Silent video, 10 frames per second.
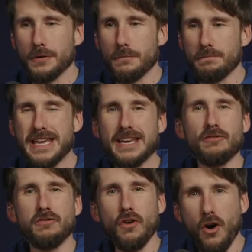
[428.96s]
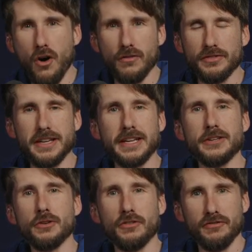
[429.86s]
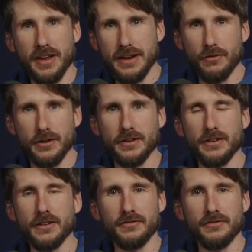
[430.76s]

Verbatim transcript: be involved in your favorite uh,